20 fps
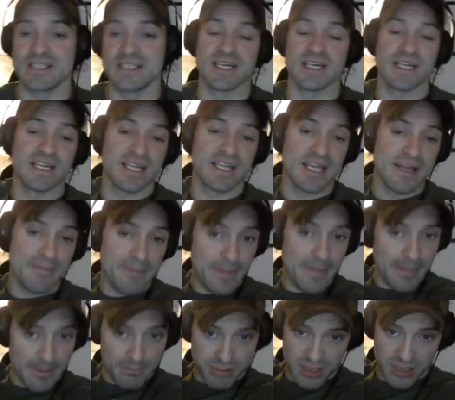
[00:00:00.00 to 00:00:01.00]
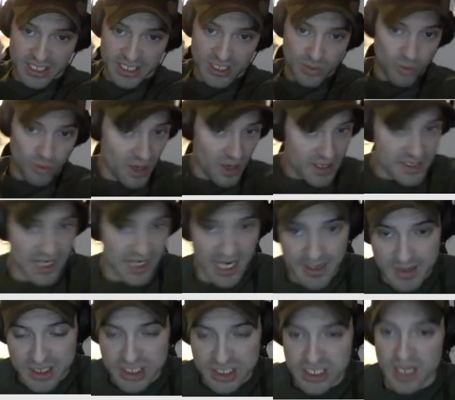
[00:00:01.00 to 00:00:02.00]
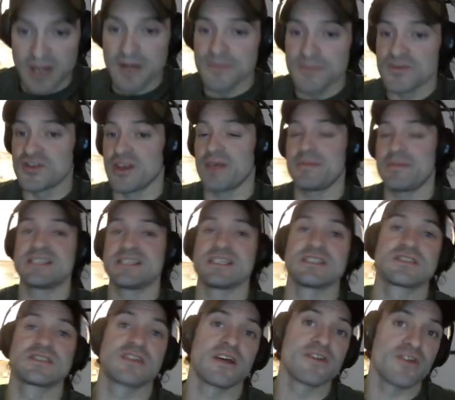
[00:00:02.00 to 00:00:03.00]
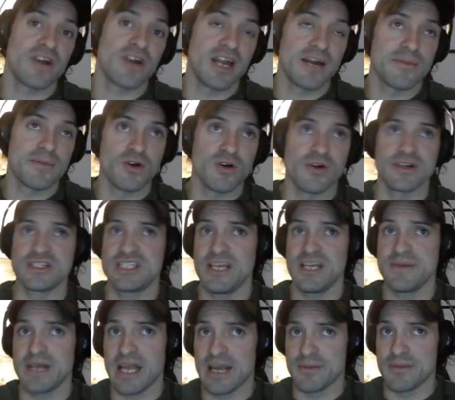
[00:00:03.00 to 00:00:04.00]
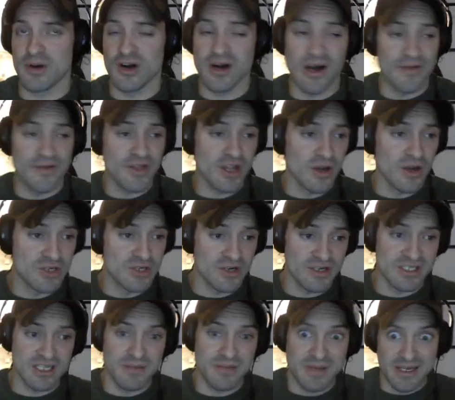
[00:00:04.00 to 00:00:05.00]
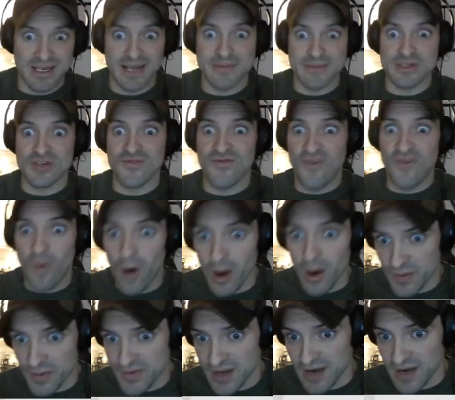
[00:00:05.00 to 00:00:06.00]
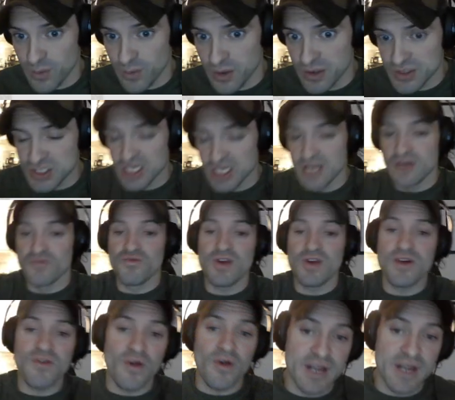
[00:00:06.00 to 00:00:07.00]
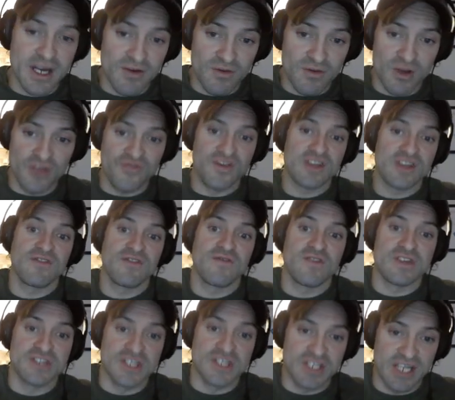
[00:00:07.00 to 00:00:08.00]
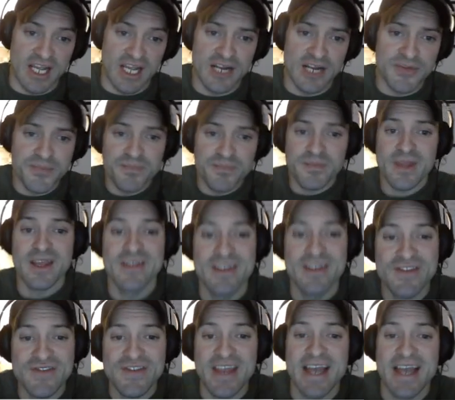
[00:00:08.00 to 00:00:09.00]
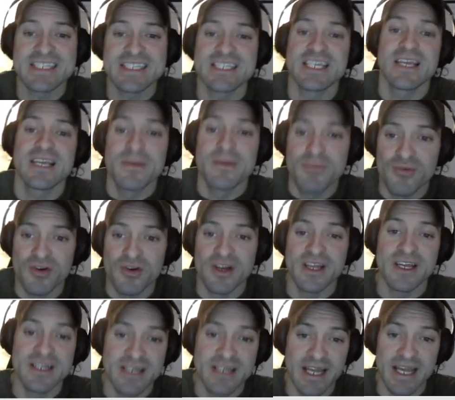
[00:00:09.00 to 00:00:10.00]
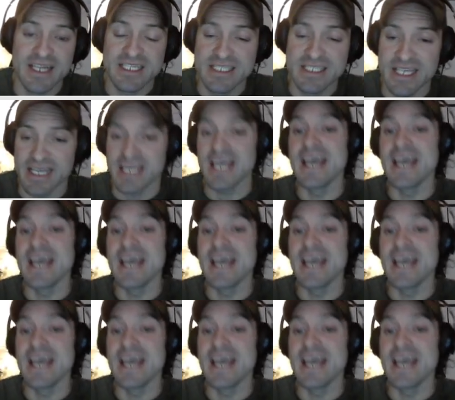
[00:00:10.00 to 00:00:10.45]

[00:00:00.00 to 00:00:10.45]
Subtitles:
going to get +1 damage. So that means his Thunder Hammer or his Demon Hammer on the go turn is going to be damage 4 with dev wounds. Rerolling hit rolls, fishing for sustain. This is actually pretty dang sick.